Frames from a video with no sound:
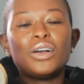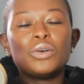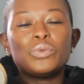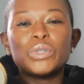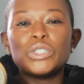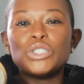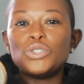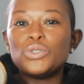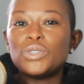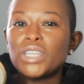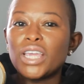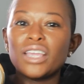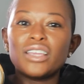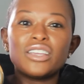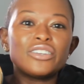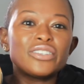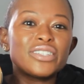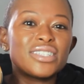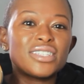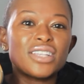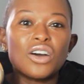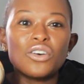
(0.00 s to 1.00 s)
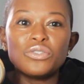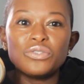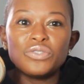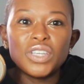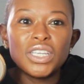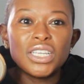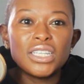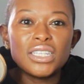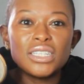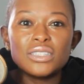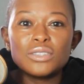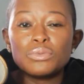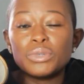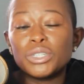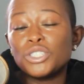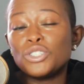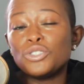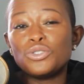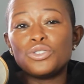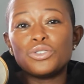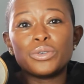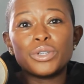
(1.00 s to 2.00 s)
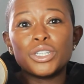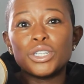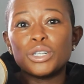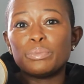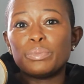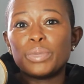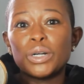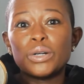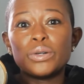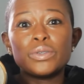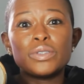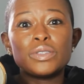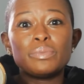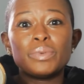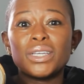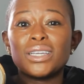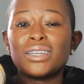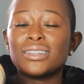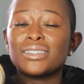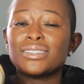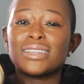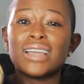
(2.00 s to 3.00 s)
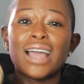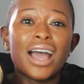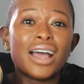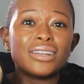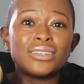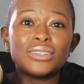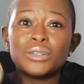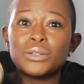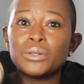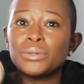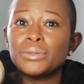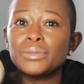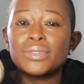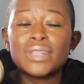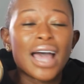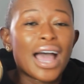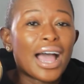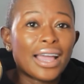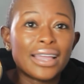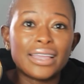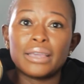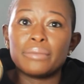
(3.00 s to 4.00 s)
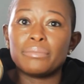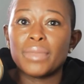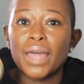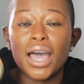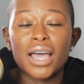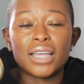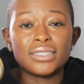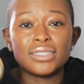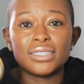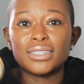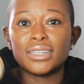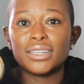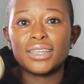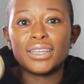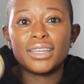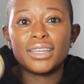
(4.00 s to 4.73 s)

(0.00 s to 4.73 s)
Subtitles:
when you take your selfies, when you're doing your posts, because God knows I am not.